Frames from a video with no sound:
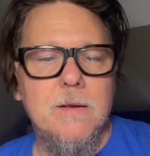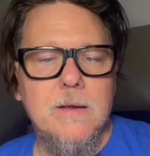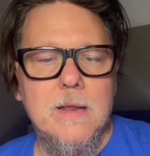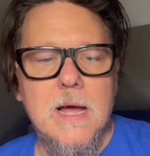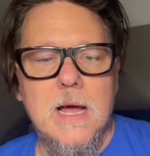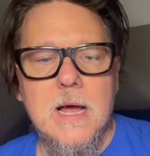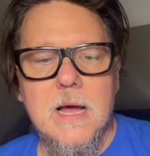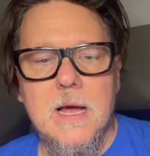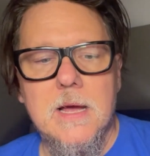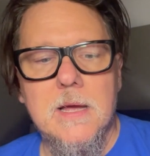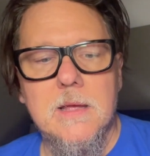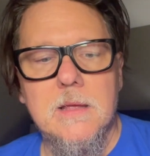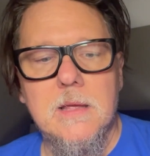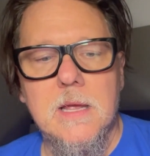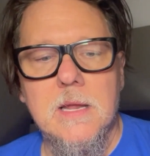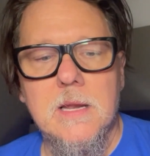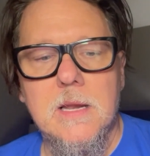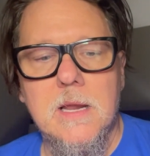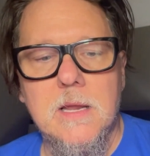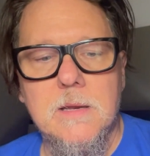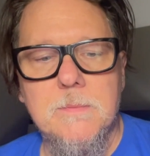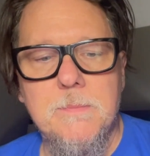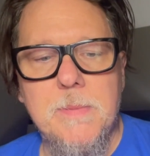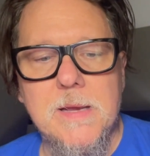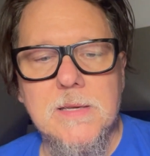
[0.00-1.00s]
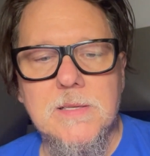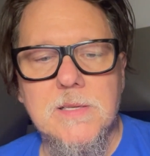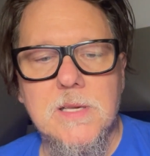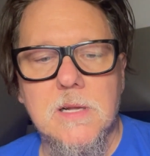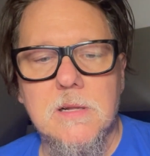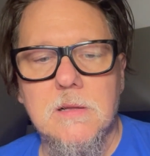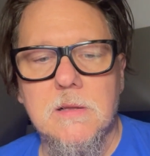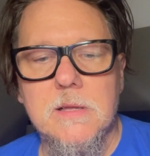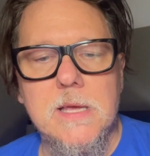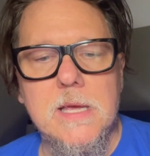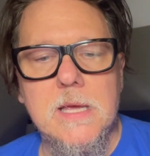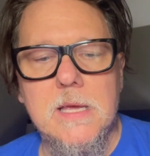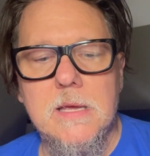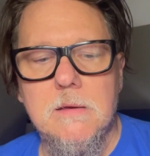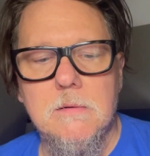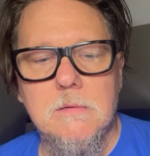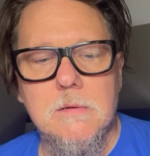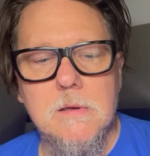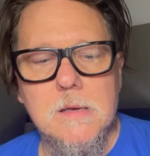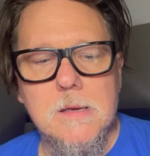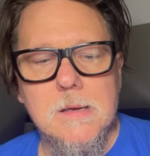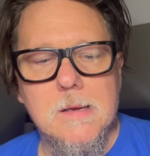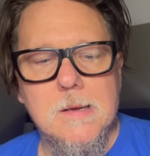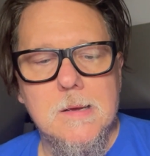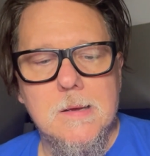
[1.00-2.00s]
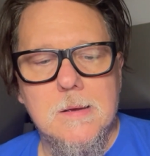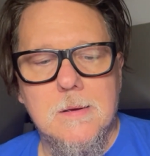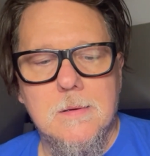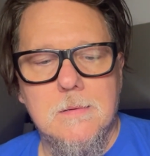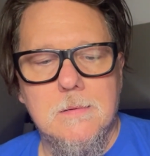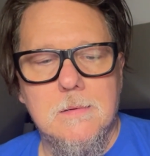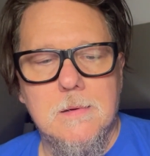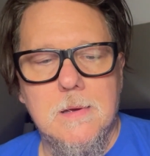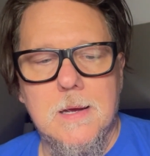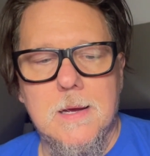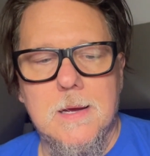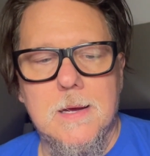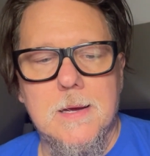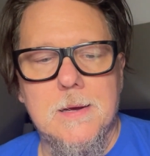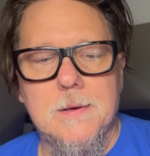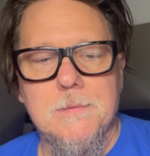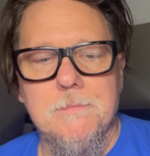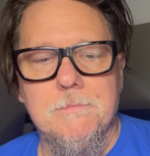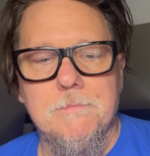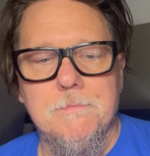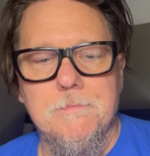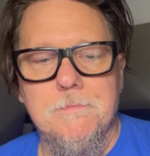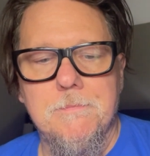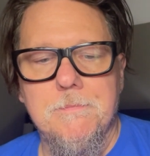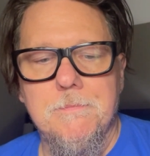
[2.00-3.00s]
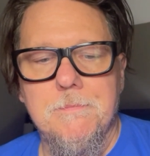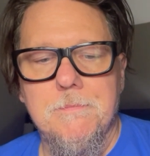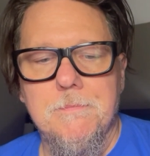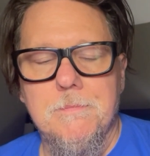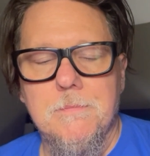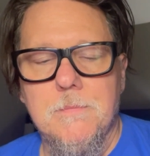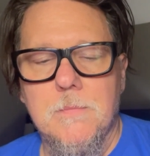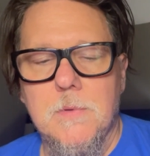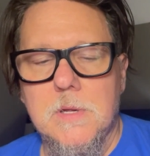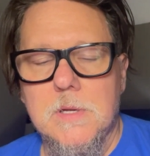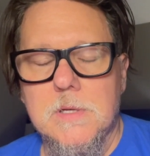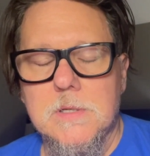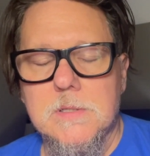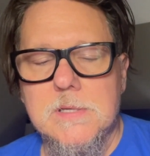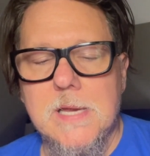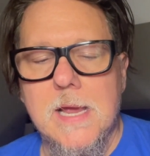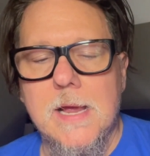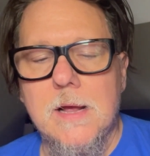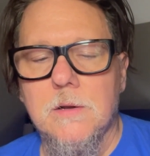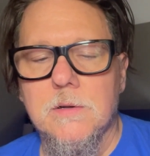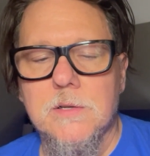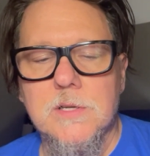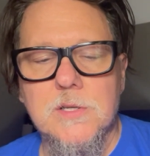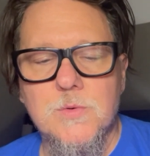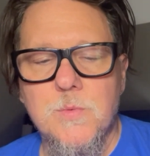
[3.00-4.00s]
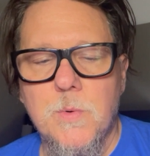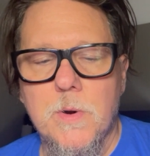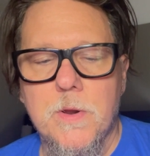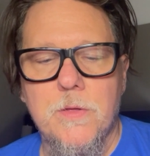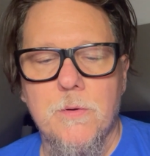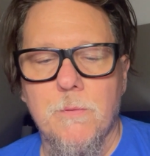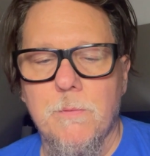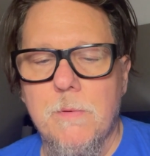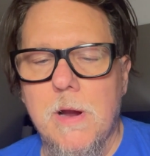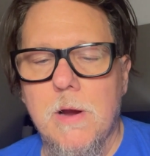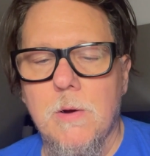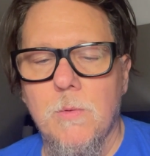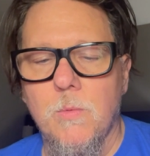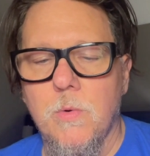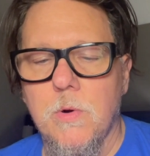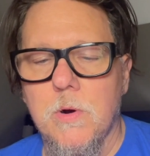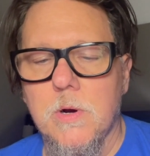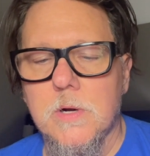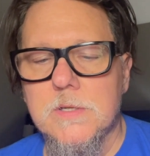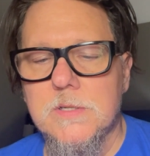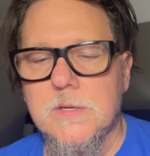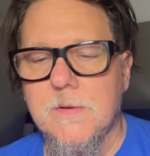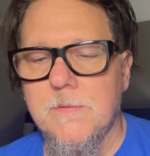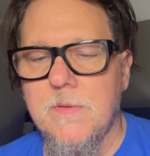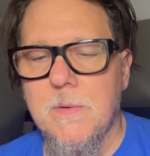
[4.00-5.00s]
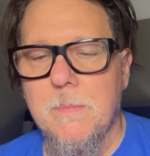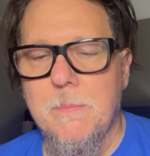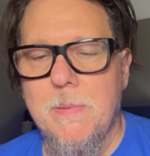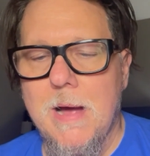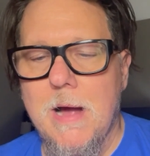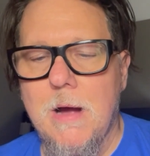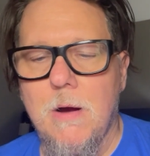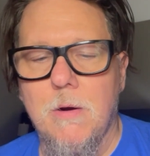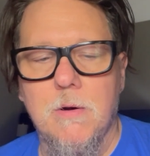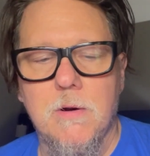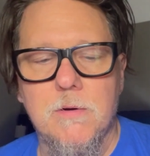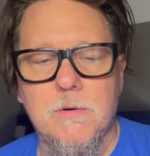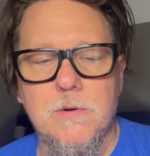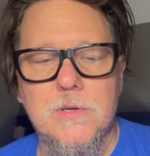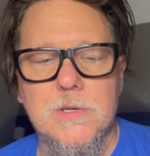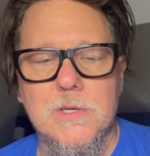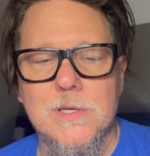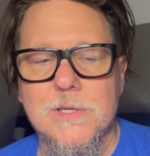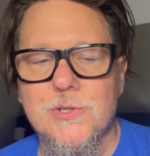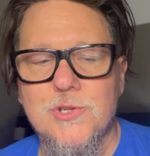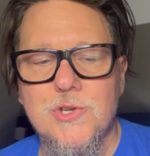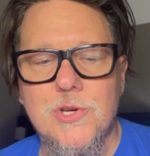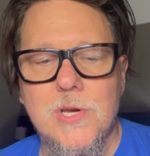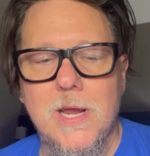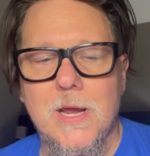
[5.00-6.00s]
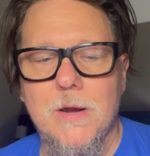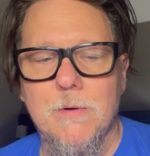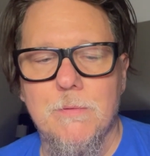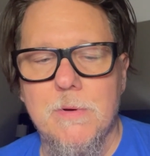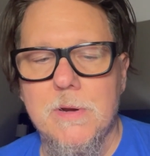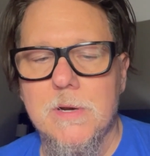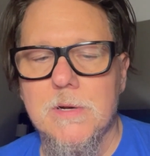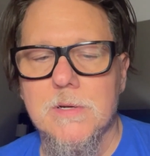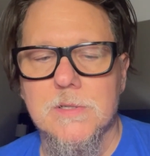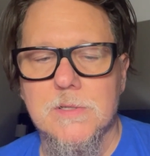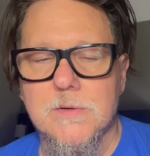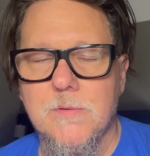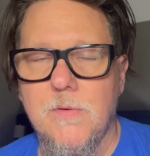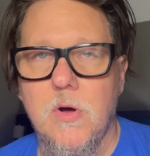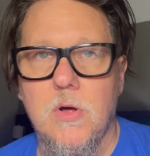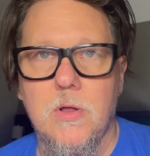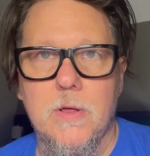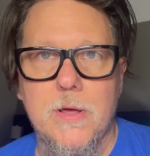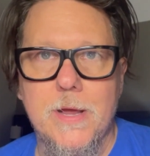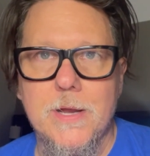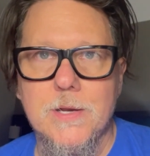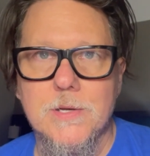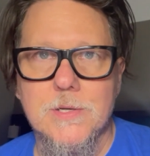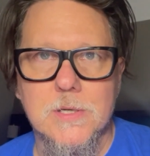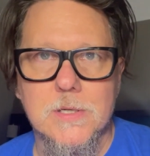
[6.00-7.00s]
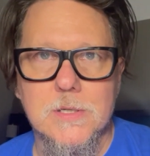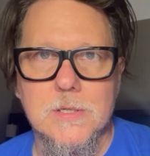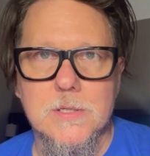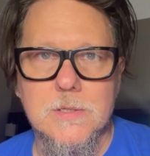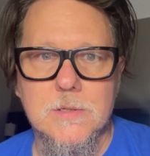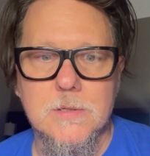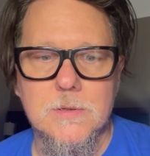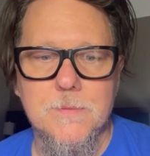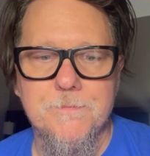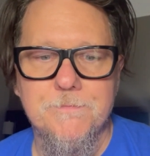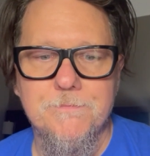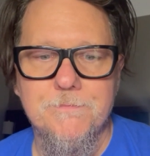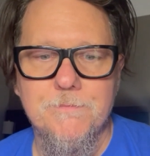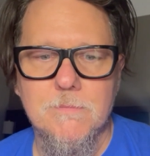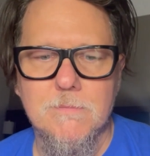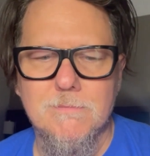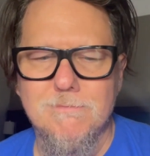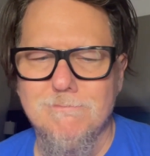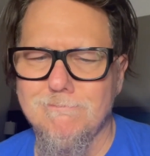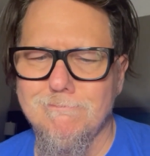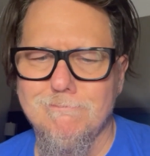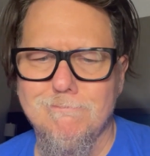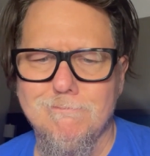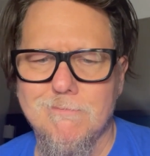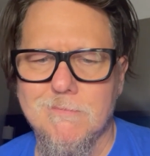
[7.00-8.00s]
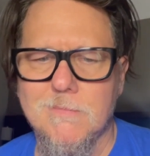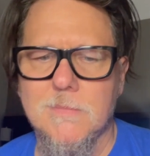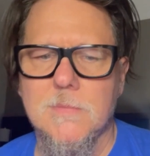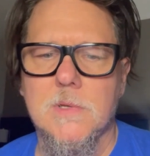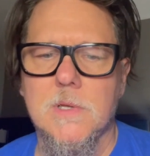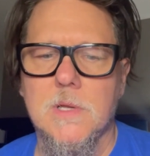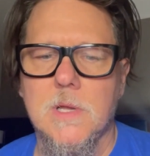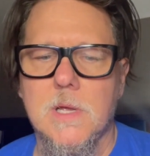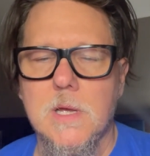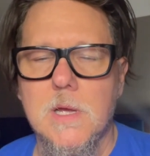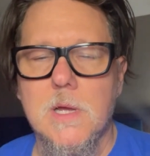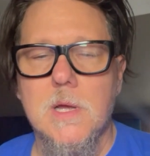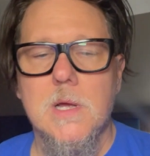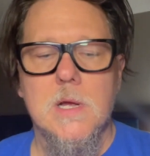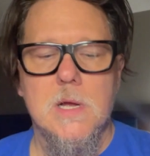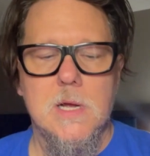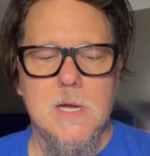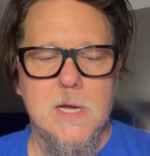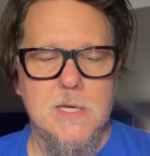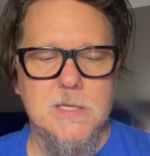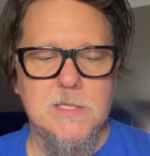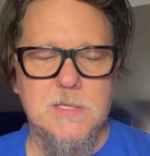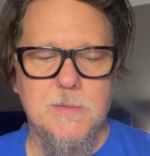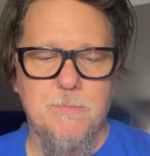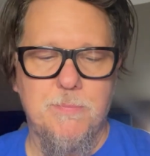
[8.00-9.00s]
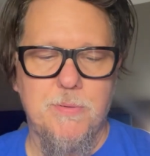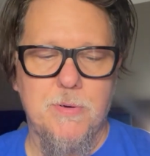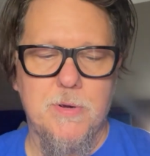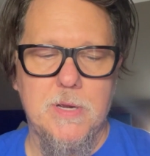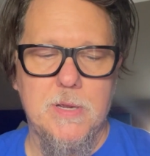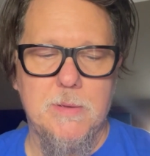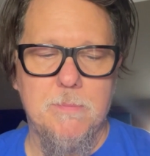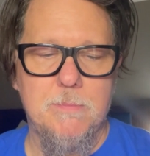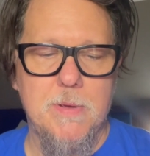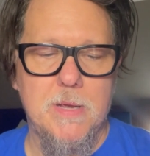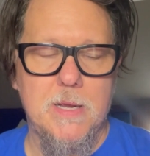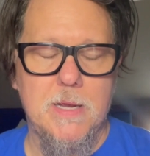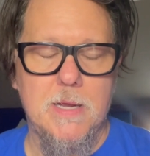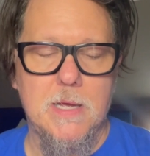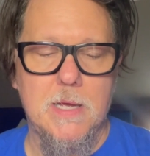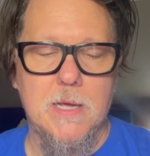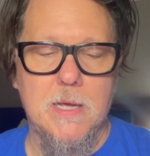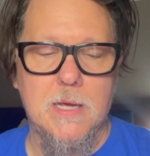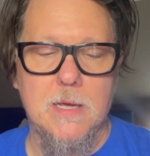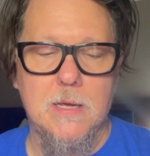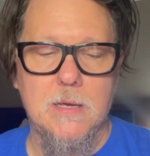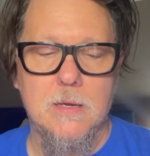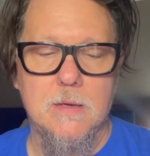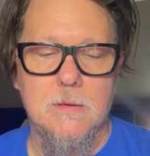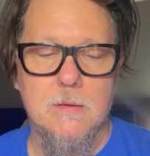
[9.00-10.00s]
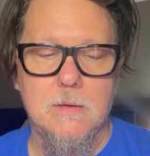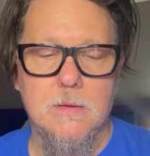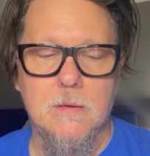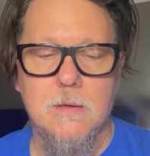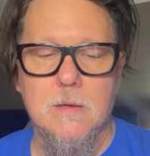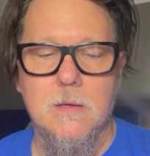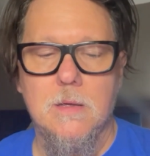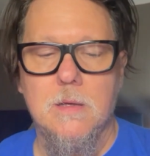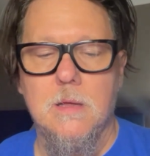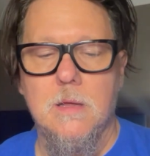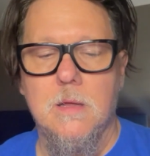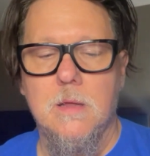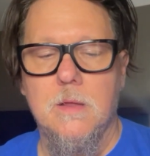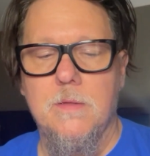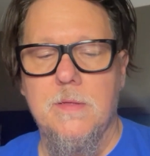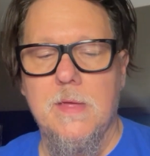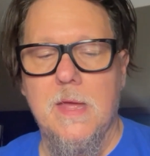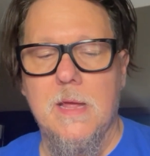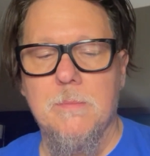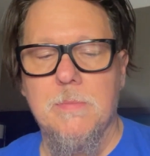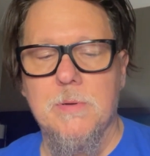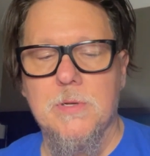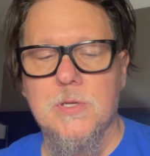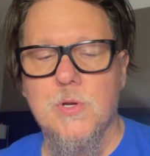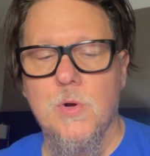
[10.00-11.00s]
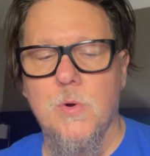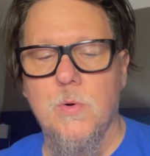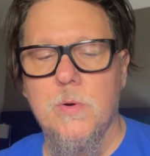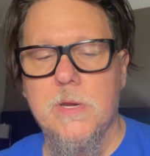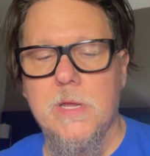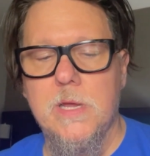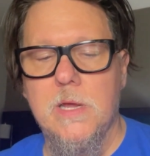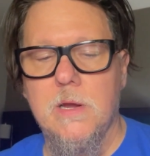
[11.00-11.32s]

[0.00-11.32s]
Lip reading: it basically is hailed as one of the rare works of the power to enchant readers of all ages. That's a pretty big thing. But Tony